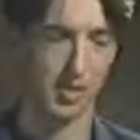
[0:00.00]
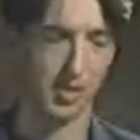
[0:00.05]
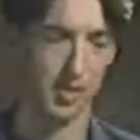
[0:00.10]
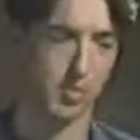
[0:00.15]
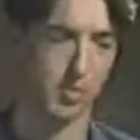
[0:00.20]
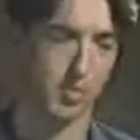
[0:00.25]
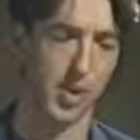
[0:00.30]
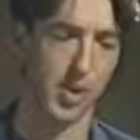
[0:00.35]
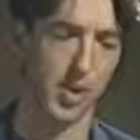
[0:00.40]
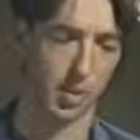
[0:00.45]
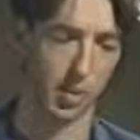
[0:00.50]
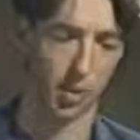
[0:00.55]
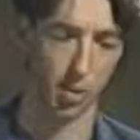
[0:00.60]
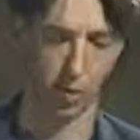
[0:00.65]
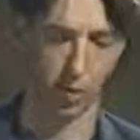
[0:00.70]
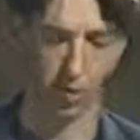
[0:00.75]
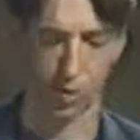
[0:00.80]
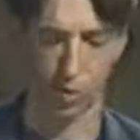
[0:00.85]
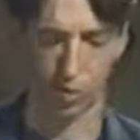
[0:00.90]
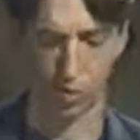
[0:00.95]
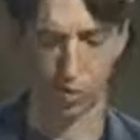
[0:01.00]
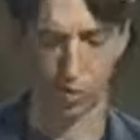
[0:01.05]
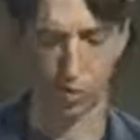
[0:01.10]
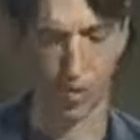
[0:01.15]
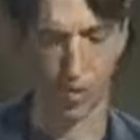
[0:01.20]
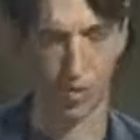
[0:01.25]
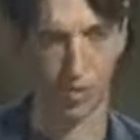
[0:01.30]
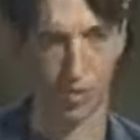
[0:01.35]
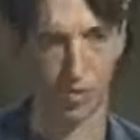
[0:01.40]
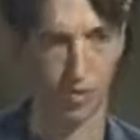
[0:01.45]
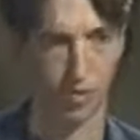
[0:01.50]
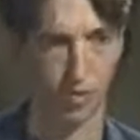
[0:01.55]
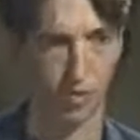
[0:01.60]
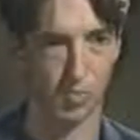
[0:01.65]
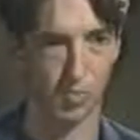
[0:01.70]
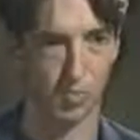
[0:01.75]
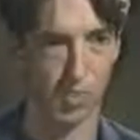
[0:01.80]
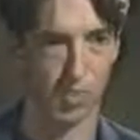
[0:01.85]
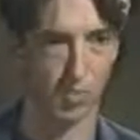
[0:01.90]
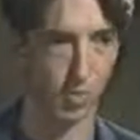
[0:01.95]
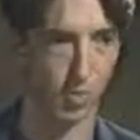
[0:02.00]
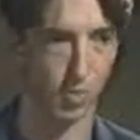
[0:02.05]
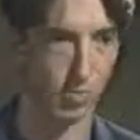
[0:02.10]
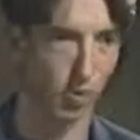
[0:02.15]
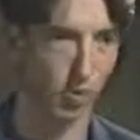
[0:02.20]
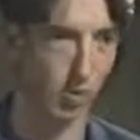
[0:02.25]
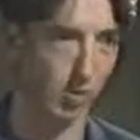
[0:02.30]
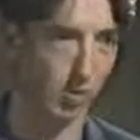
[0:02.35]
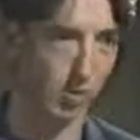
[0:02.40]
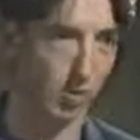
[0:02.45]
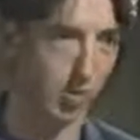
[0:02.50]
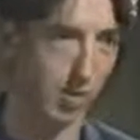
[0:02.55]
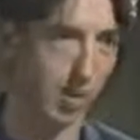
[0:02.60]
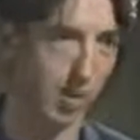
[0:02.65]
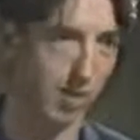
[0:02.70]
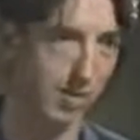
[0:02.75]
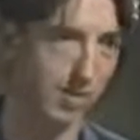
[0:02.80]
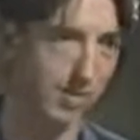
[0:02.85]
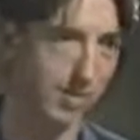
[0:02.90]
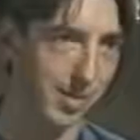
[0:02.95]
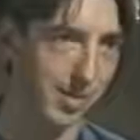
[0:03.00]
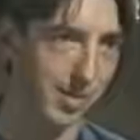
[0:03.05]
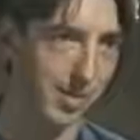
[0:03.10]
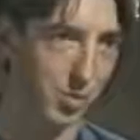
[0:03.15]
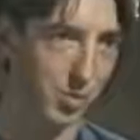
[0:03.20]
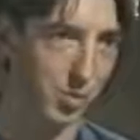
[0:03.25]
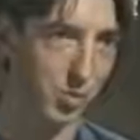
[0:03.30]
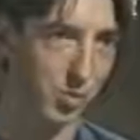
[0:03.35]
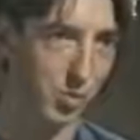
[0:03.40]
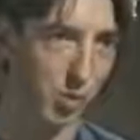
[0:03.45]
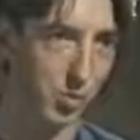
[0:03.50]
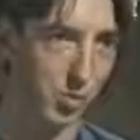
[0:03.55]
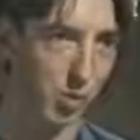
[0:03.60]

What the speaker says: A minute ago, though, you were talking about shooting people who broke the law, which would